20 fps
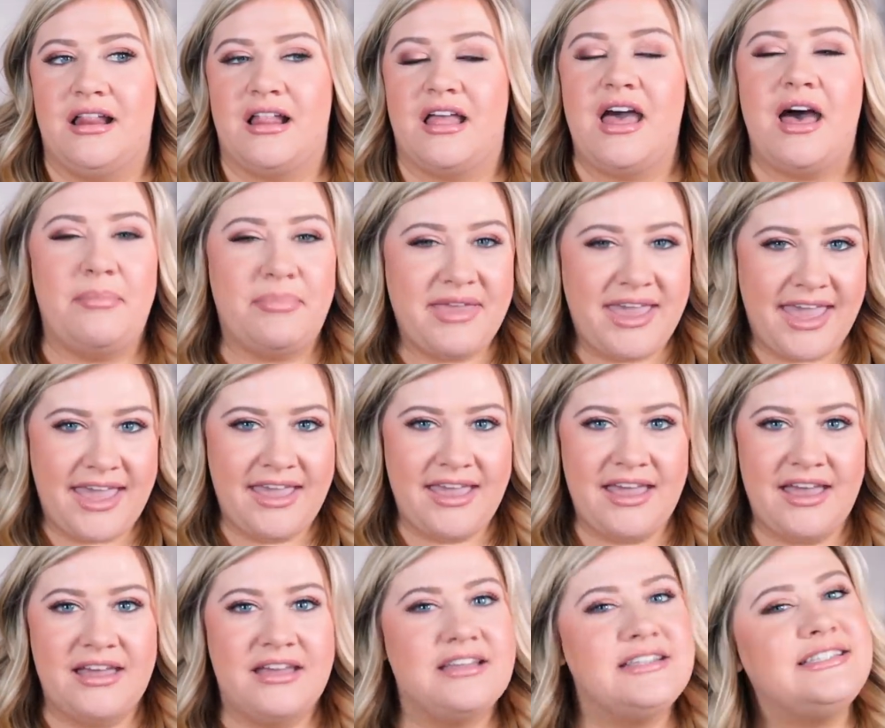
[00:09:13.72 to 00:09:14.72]

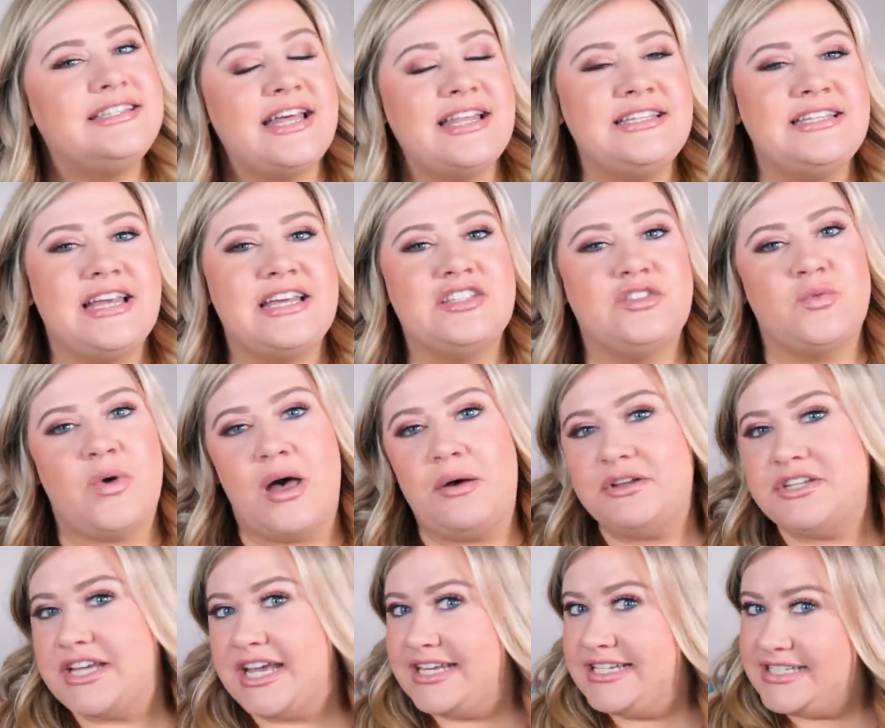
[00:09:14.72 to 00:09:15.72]
cupcake scent as well,
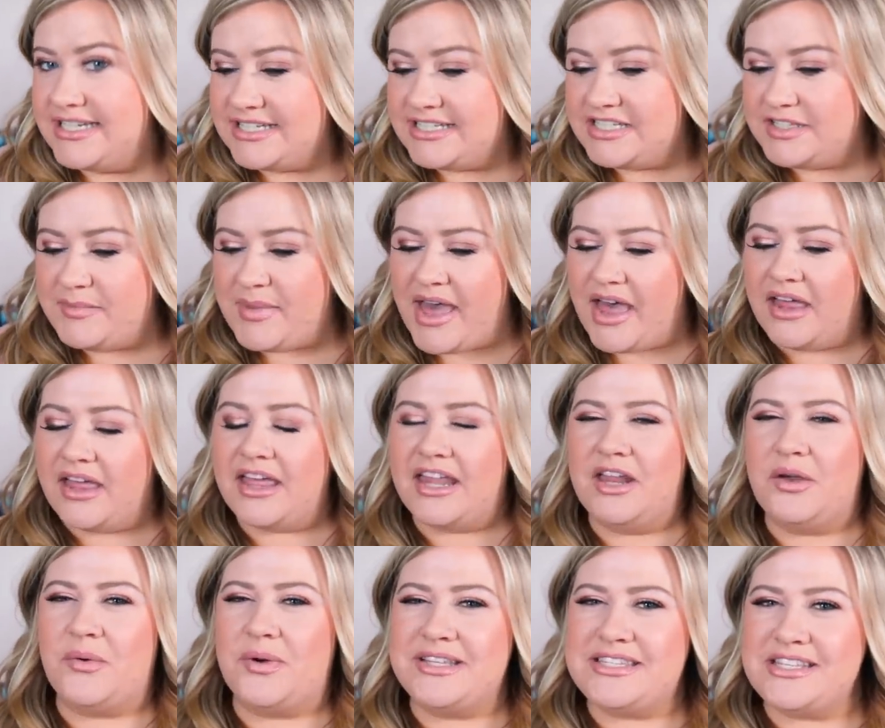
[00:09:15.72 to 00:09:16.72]
which I did smell, and
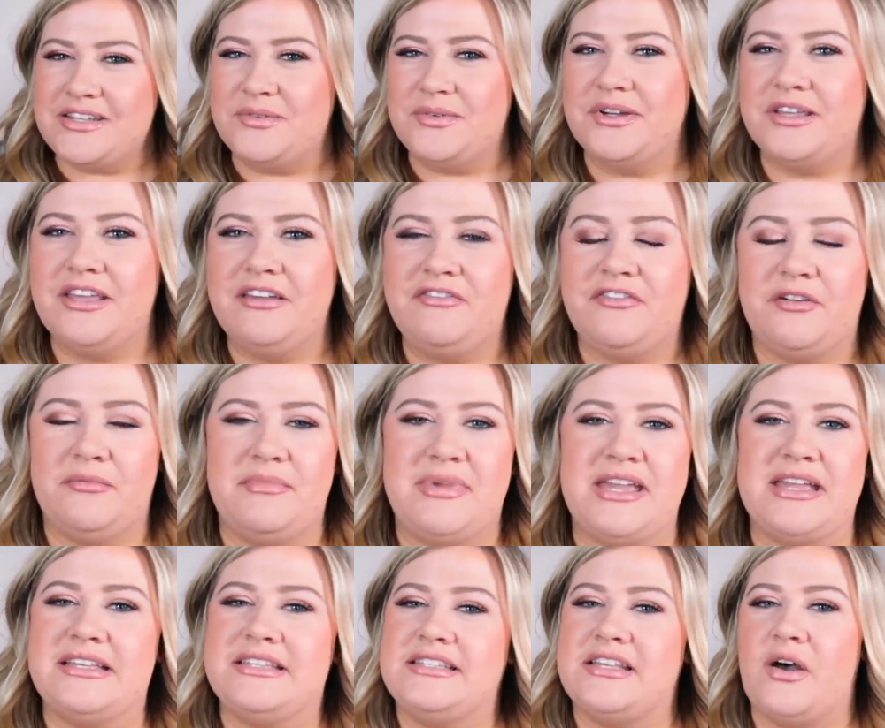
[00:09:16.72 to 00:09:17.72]
it wasn't really for
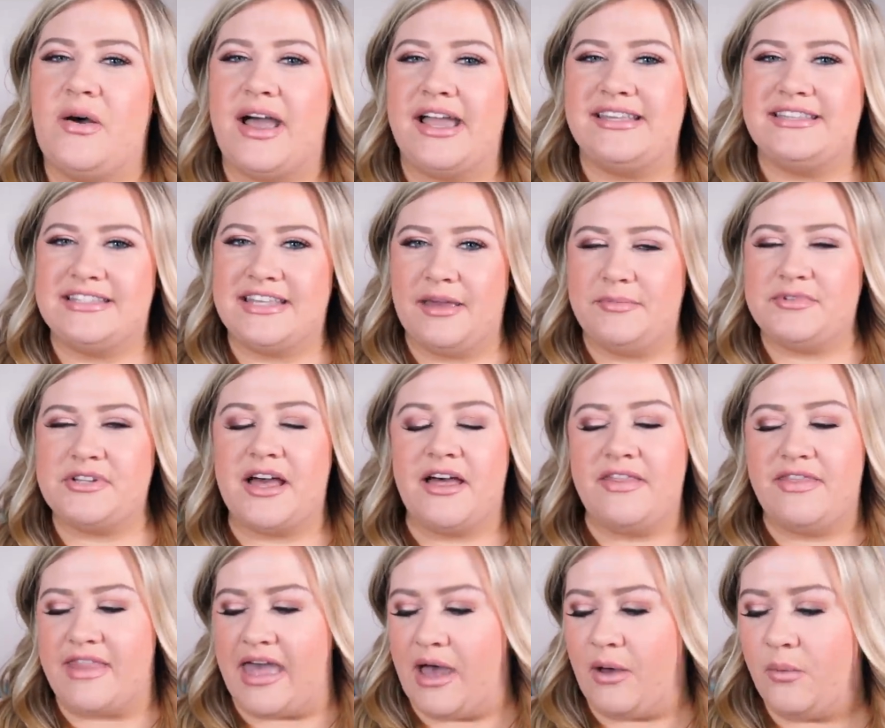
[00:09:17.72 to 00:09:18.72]
me, so I skipped
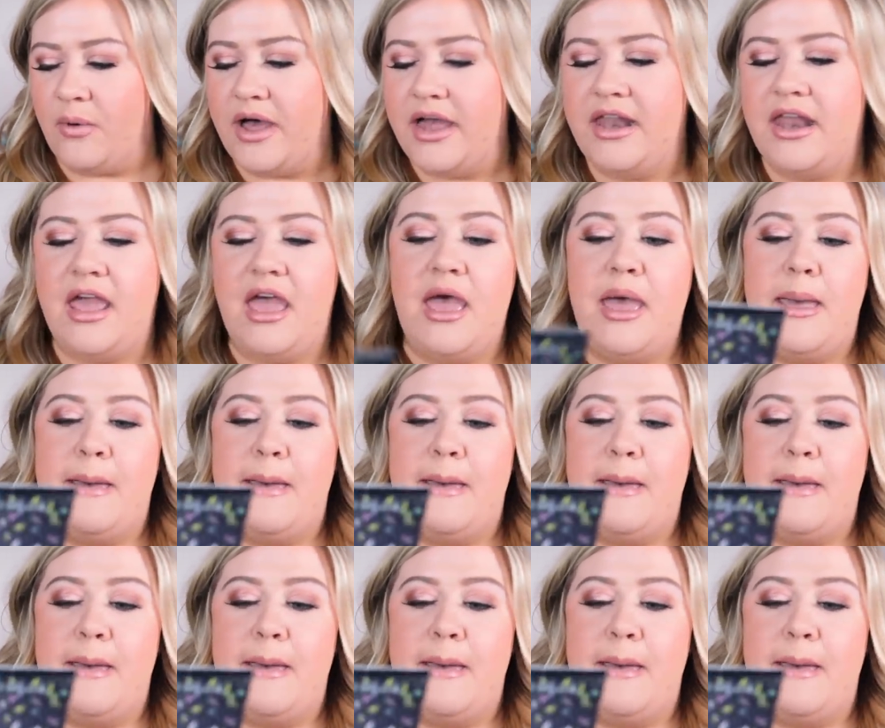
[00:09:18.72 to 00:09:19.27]
on that one.